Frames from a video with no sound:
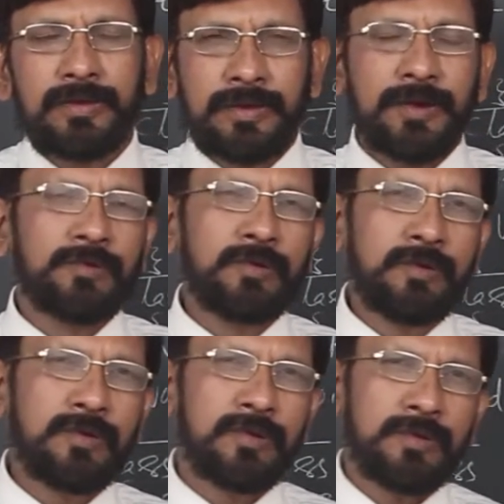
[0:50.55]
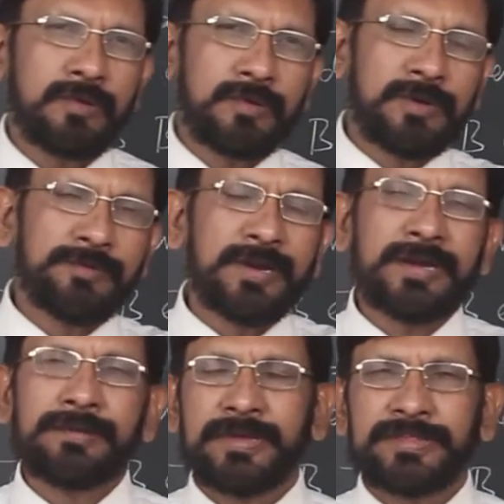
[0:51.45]
You
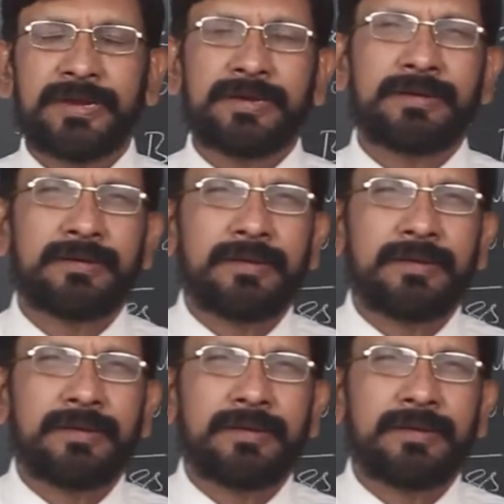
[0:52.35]
define a method.